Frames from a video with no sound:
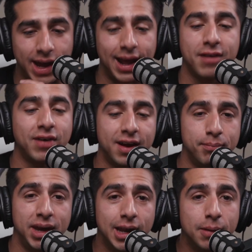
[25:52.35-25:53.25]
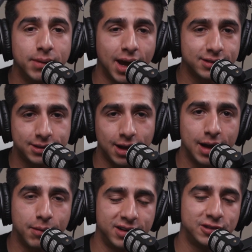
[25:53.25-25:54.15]
And if I meet him next
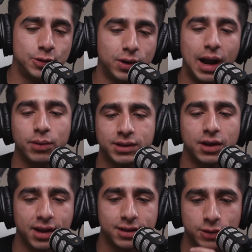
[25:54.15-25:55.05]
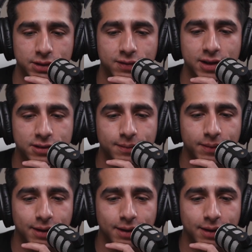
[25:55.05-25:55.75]
time on his tour, I will tell that to his face.